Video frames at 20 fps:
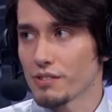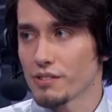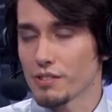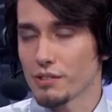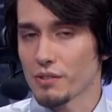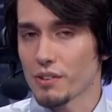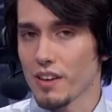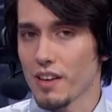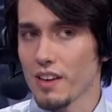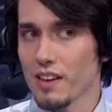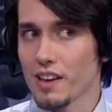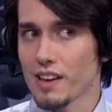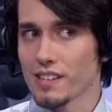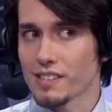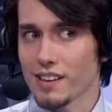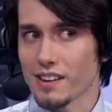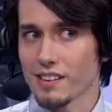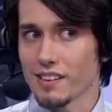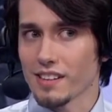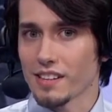So
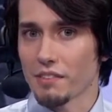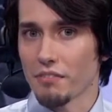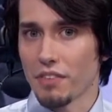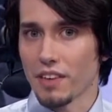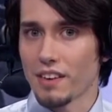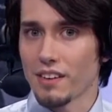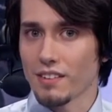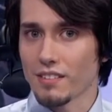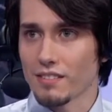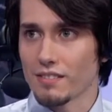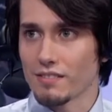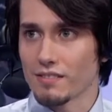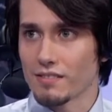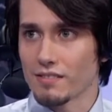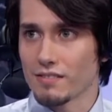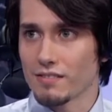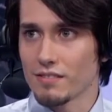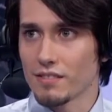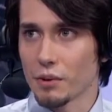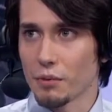it's kind of like if they can,
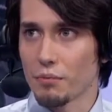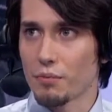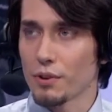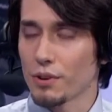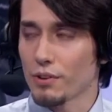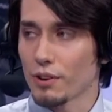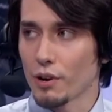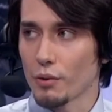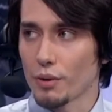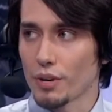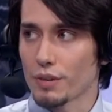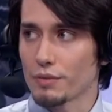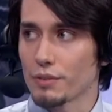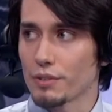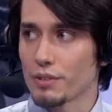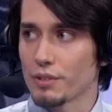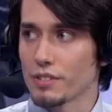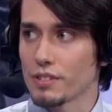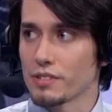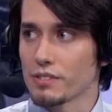figure out
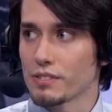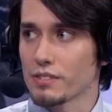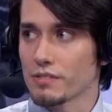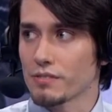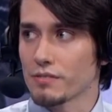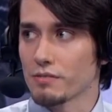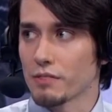whatever is